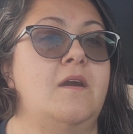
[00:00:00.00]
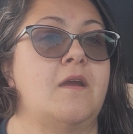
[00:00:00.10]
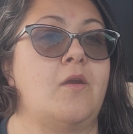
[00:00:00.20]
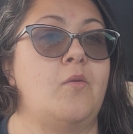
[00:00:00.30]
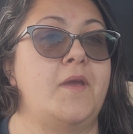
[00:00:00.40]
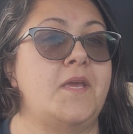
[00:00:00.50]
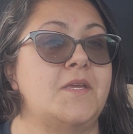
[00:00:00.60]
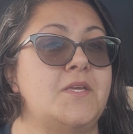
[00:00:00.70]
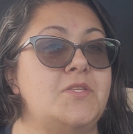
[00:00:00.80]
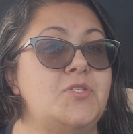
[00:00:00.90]
are
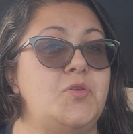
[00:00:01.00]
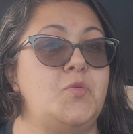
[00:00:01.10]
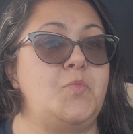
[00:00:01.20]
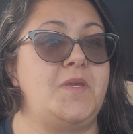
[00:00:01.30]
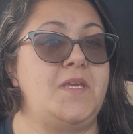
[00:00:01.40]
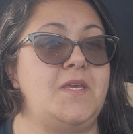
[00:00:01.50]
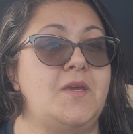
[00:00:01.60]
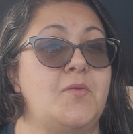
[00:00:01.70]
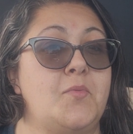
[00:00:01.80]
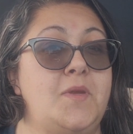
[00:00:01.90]
going to
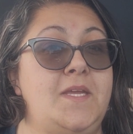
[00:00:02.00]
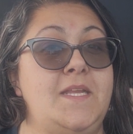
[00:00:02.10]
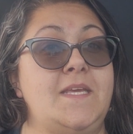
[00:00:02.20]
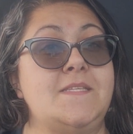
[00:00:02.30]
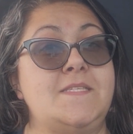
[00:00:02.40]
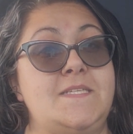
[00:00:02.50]
be reading